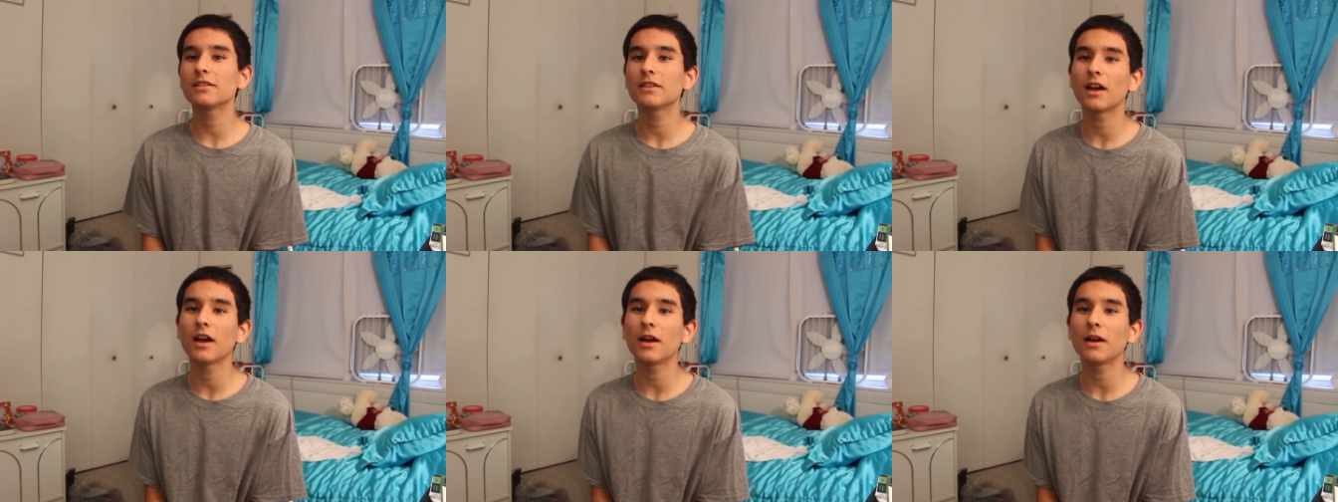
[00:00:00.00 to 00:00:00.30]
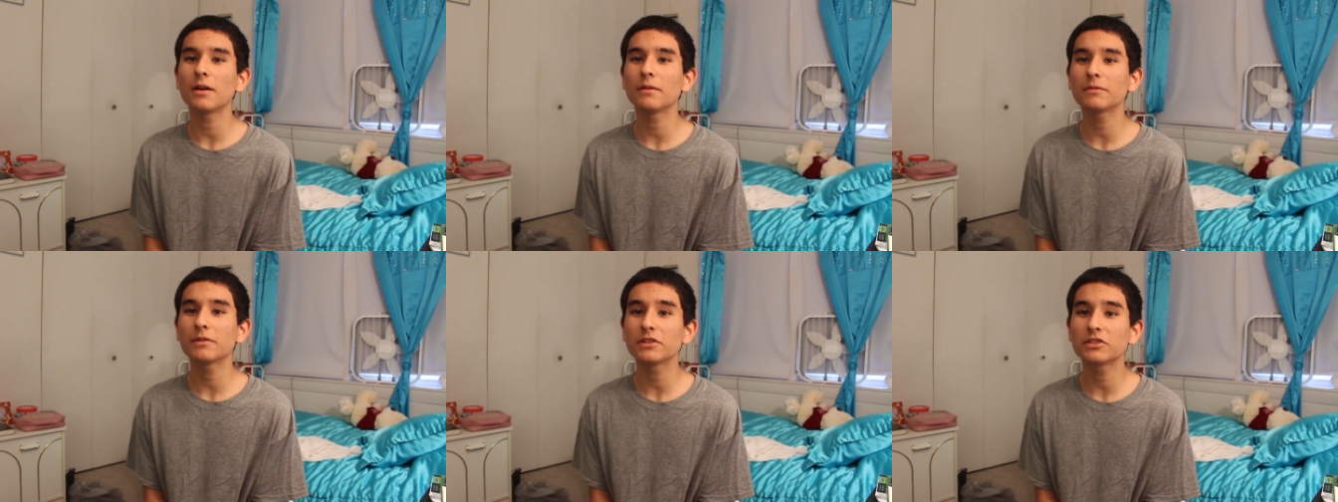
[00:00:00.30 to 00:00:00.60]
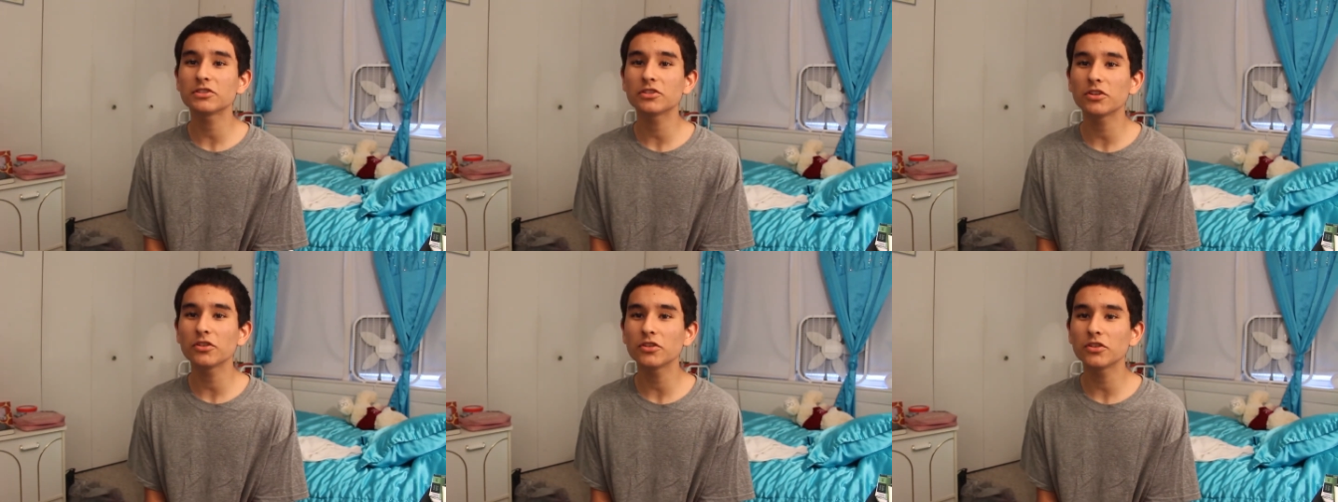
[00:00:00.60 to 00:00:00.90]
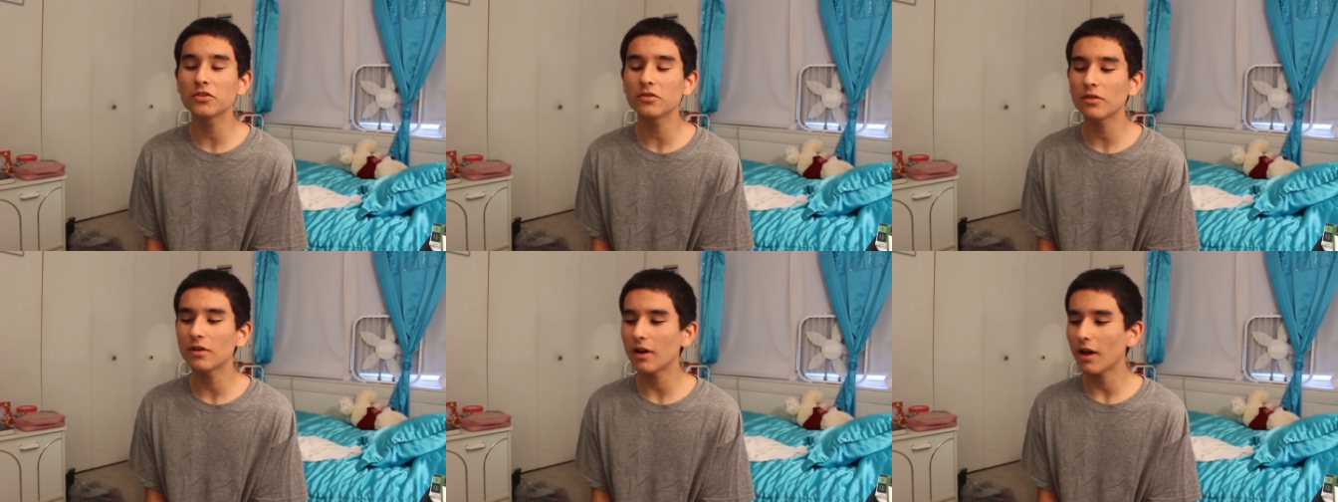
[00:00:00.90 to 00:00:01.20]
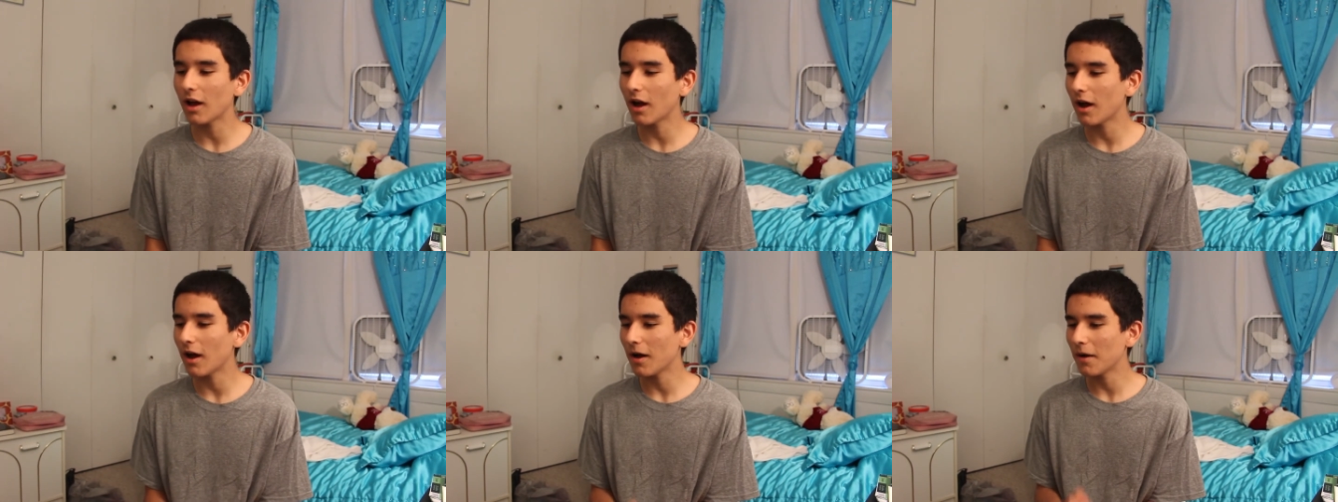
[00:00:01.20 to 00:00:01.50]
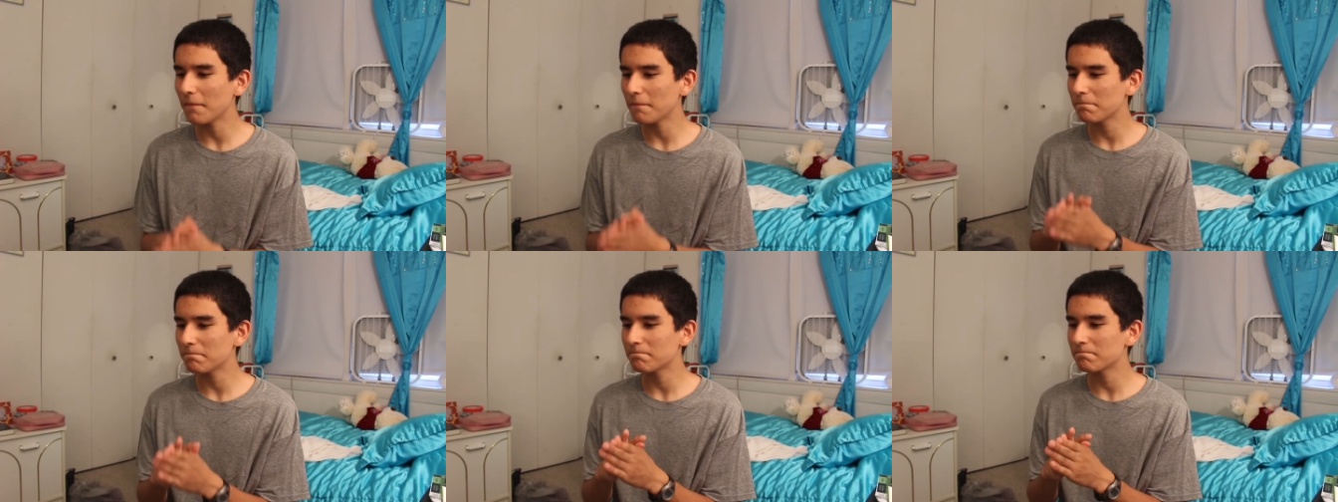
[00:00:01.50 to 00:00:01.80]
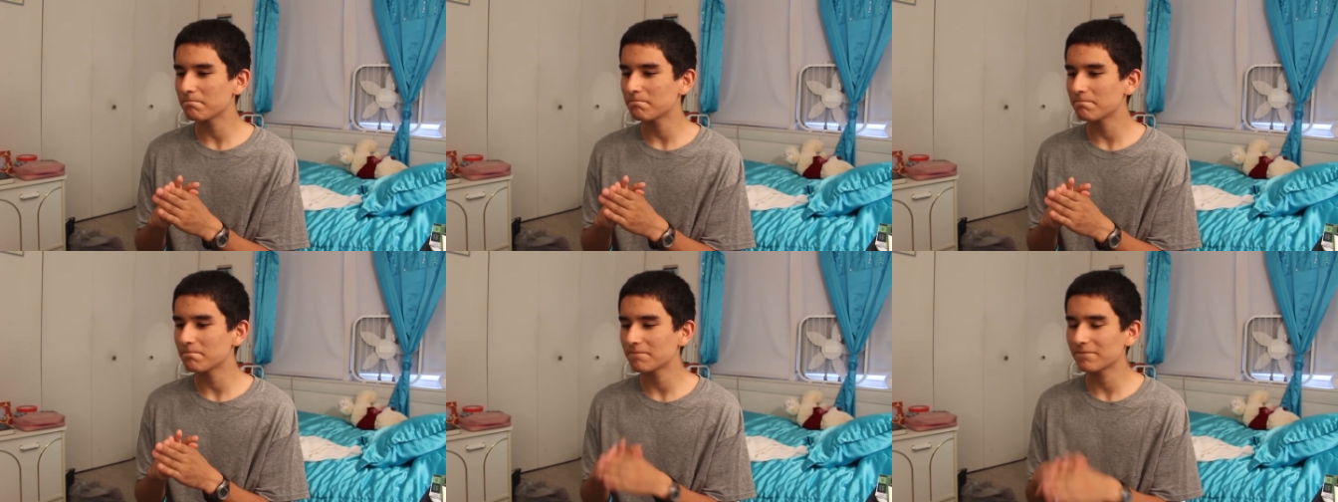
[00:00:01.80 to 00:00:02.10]
Uh, I'm going to show you, um,
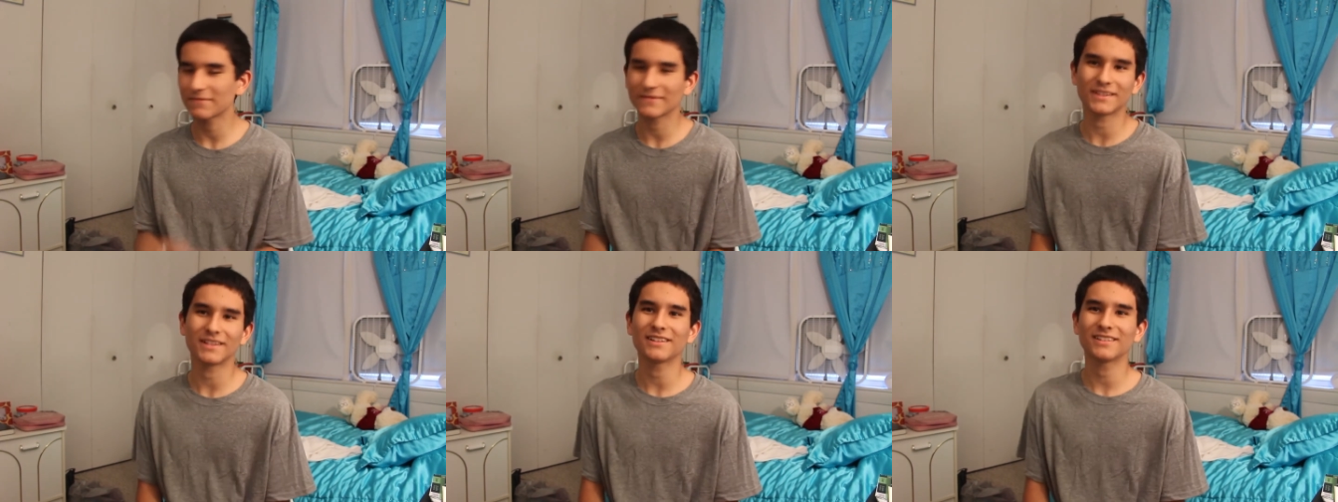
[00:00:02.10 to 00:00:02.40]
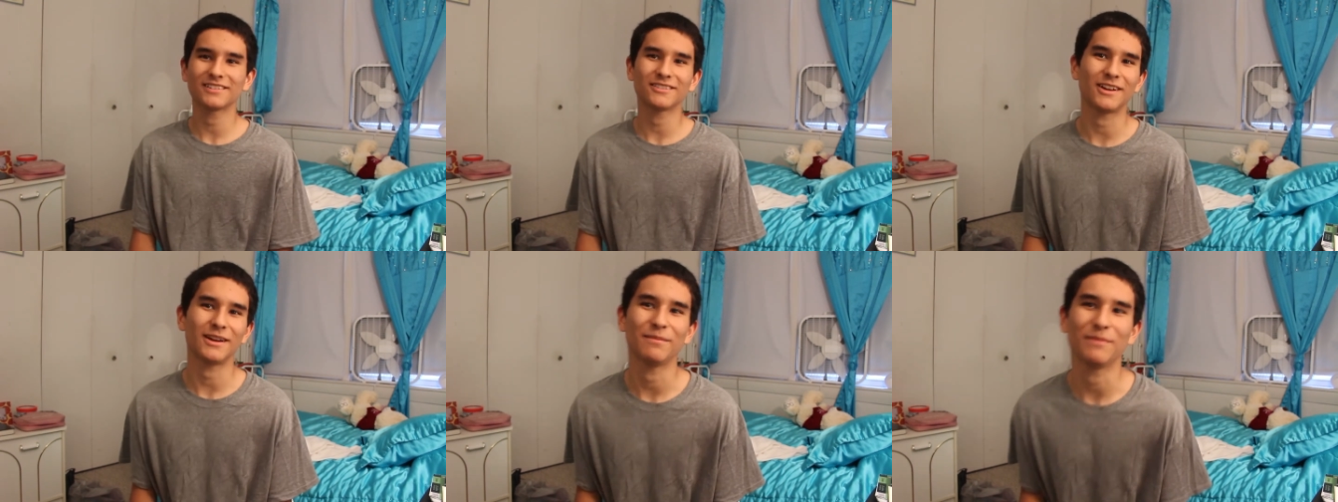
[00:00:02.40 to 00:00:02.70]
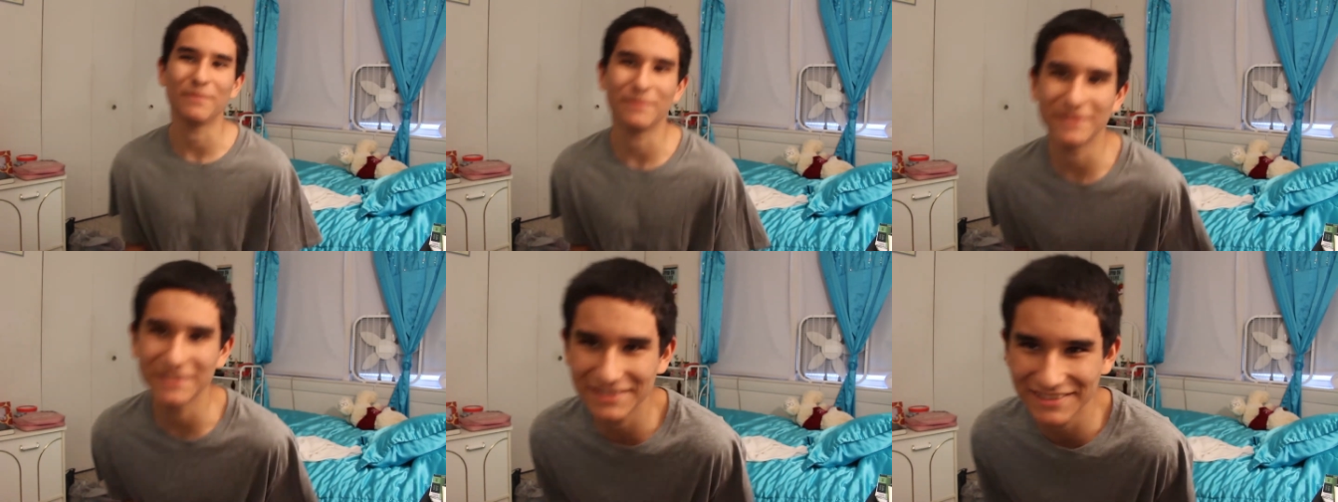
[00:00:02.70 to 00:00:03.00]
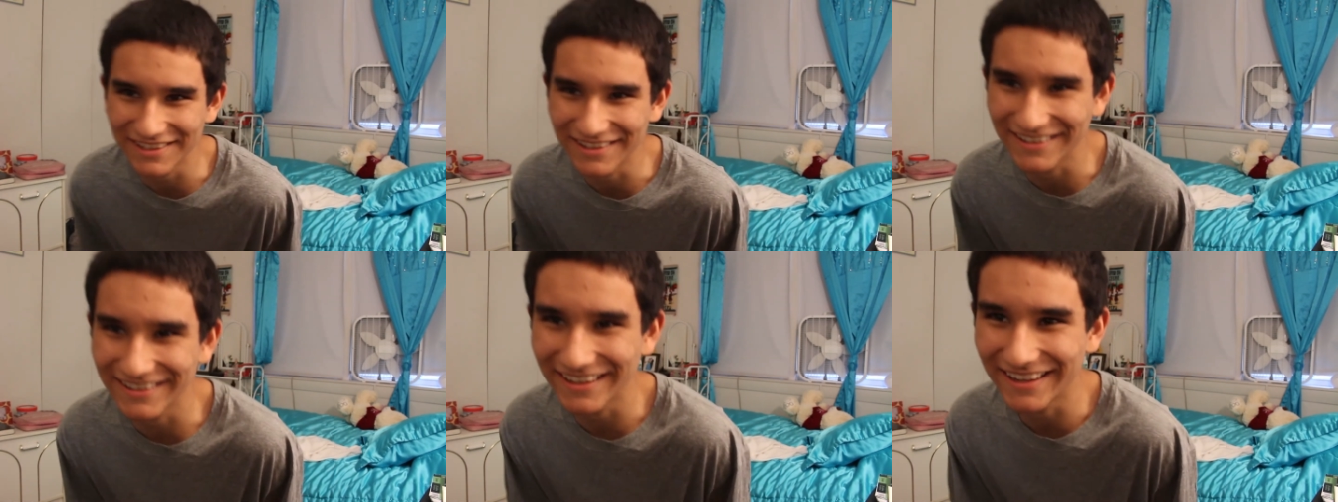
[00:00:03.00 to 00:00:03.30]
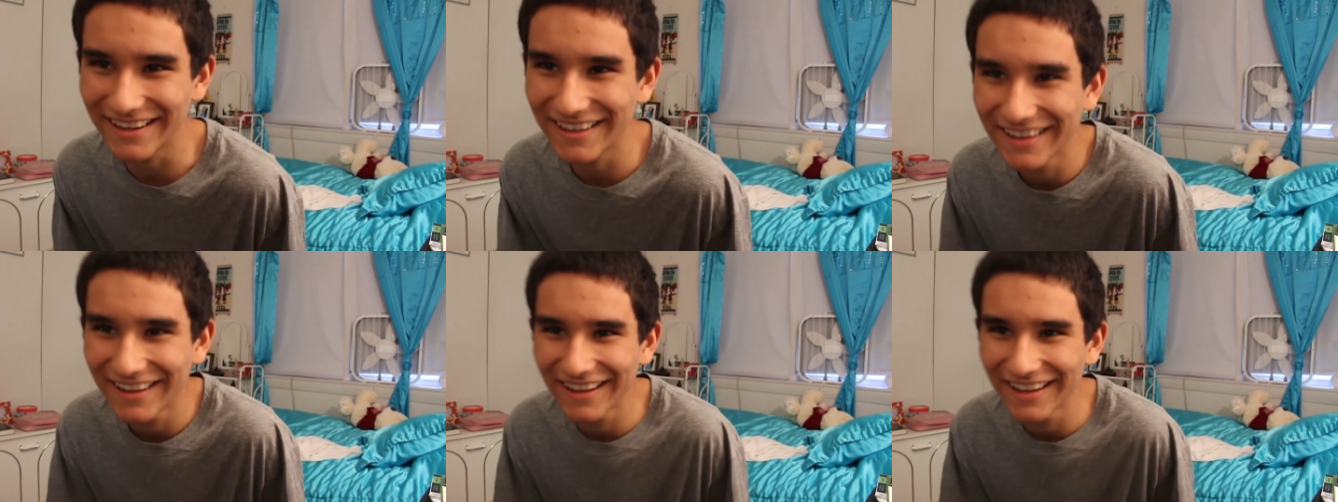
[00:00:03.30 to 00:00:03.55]
crap, start again.